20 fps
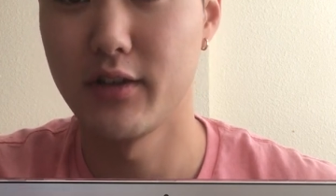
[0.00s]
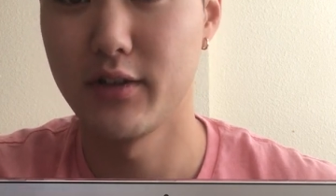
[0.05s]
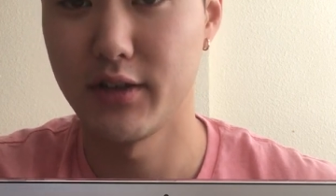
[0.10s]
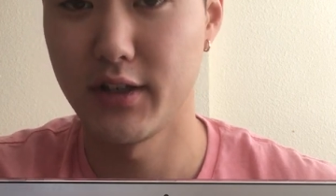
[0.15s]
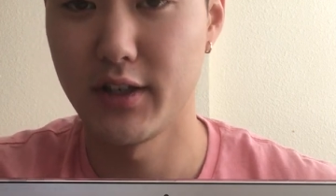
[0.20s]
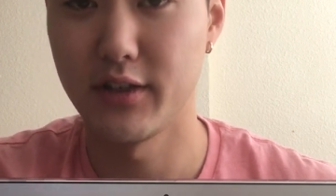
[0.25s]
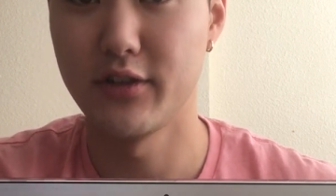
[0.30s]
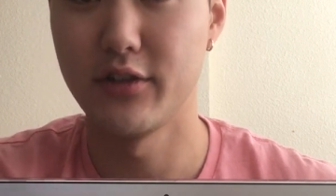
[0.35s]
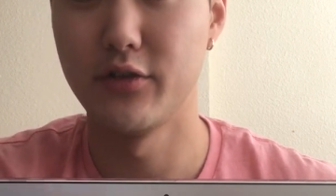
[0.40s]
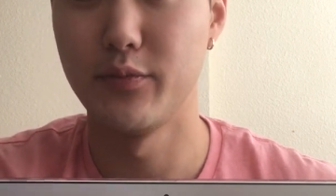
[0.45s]

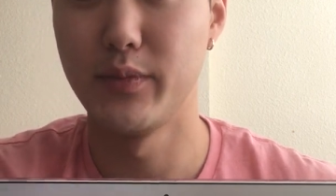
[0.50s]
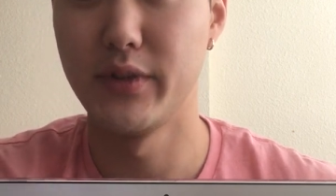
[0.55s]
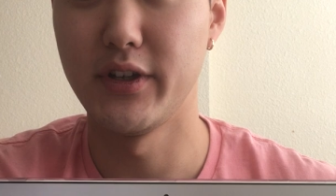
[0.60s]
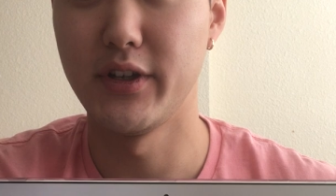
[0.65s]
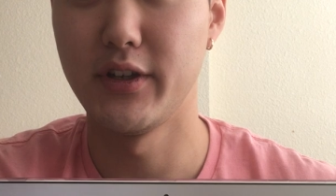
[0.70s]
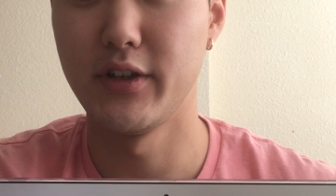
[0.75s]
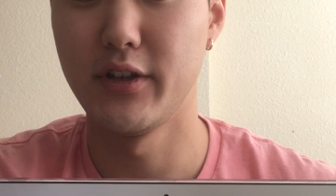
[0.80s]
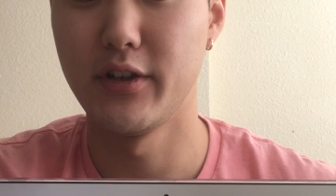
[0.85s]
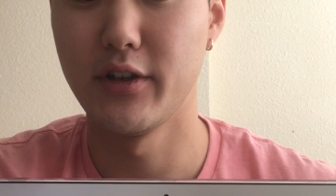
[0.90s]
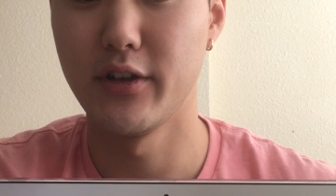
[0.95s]
need to
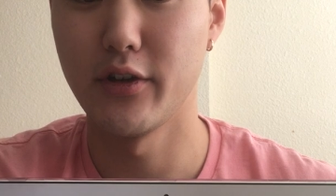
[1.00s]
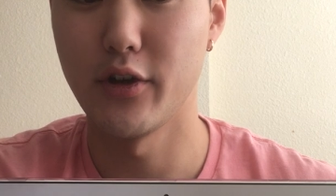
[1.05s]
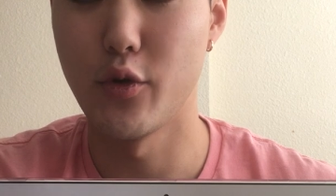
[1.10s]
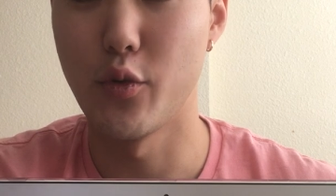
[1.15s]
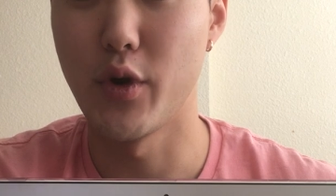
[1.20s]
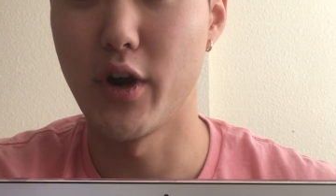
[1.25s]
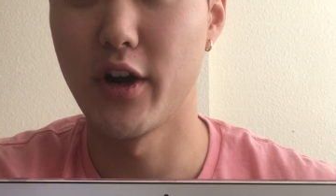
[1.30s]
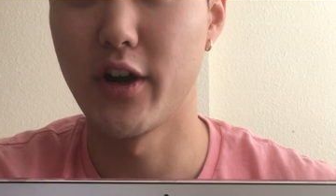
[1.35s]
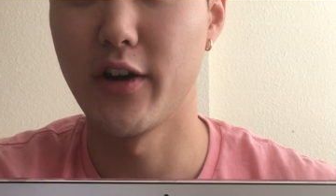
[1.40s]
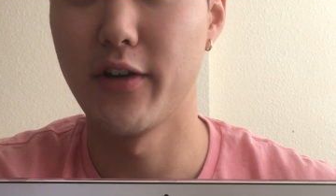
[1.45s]
be
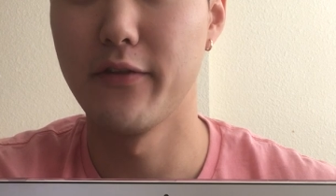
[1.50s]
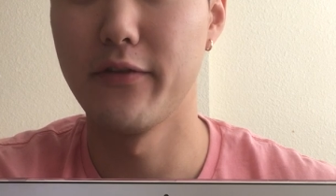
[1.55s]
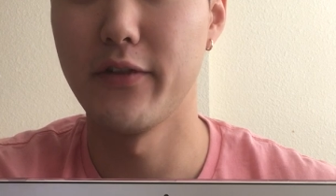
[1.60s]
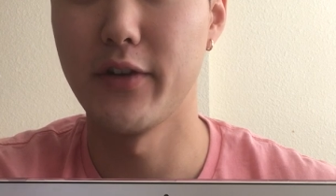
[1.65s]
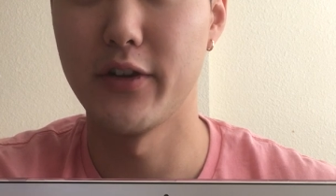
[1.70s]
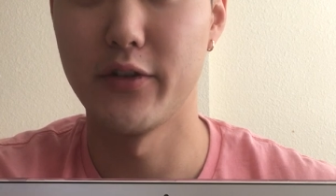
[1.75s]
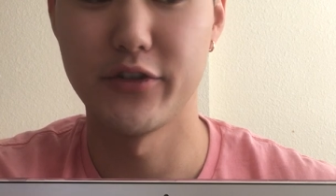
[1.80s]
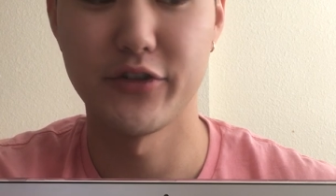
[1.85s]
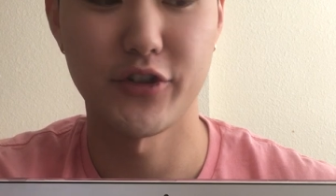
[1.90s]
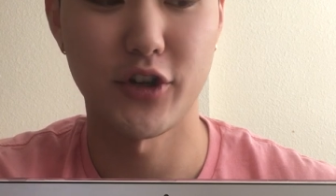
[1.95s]
aware of
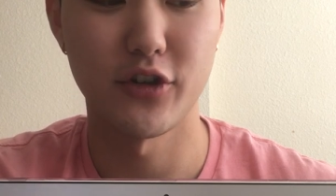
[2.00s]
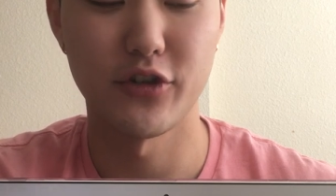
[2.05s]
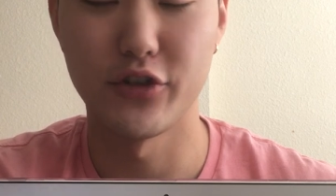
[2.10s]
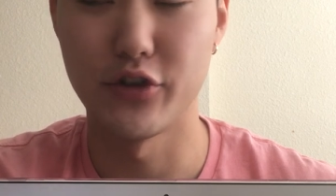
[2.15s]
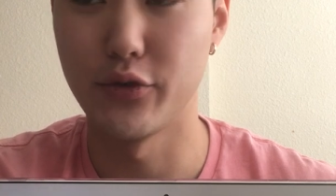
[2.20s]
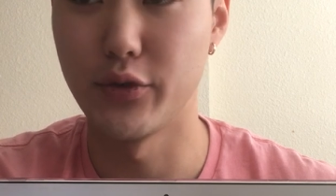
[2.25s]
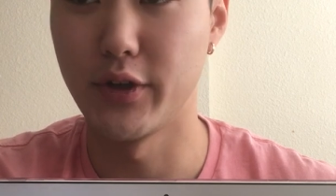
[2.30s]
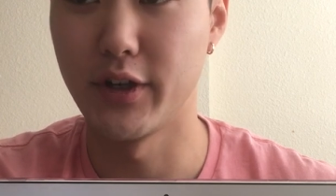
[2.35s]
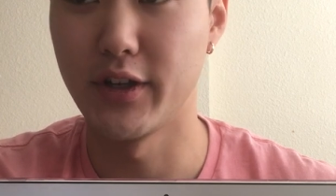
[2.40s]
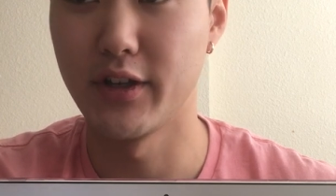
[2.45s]
and start
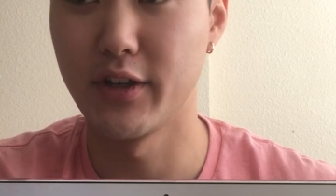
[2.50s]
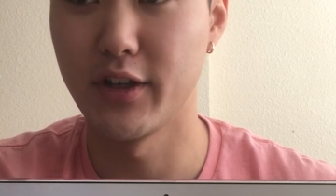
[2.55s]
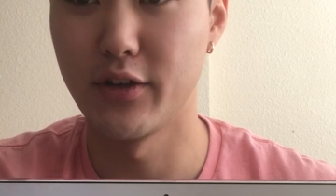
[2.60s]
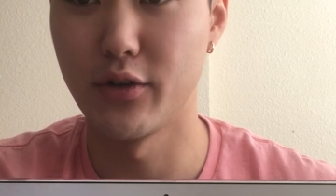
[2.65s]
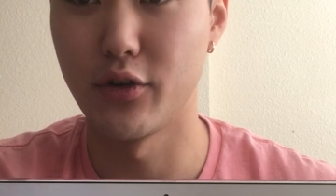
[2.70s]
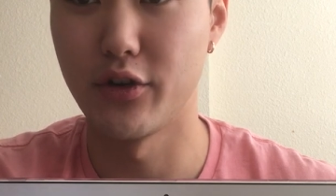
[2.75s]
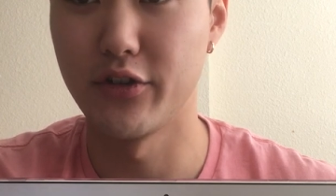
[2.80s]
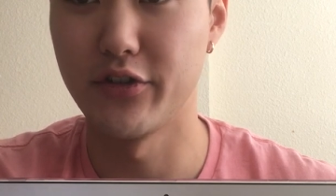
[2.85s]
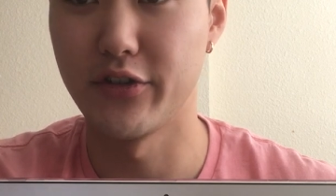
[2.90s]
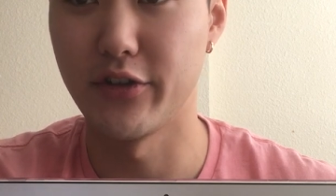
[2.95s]
doing in
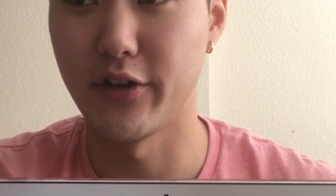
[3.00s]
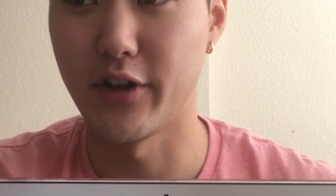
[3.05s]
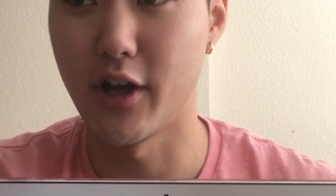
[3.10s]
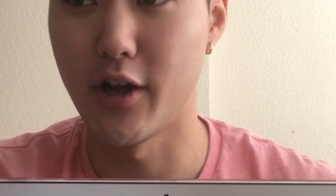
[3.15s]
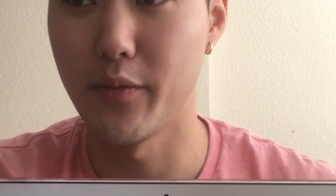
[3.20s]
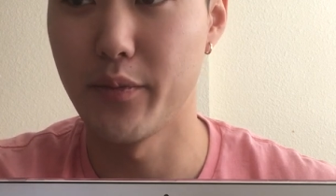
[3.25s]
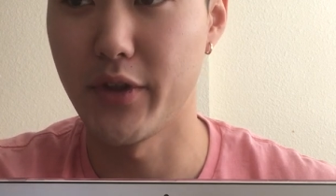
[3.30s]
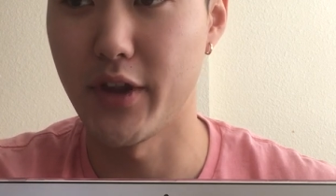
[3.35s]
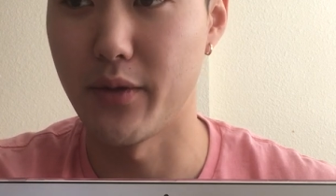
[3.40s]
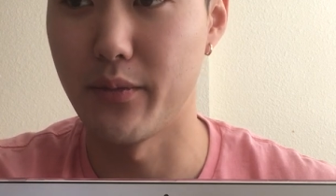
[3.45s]
order to
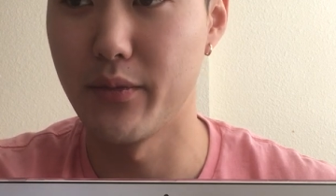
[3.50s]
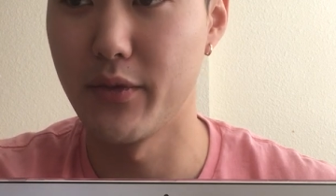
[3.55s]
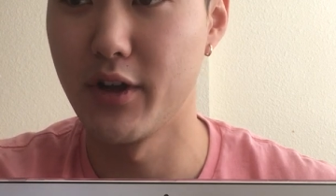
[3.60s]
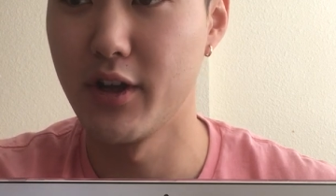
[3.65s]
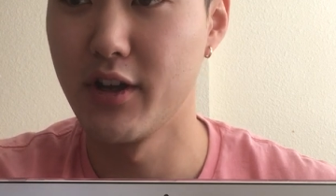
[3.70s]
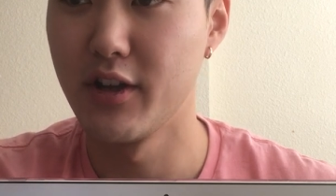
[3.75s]
help them.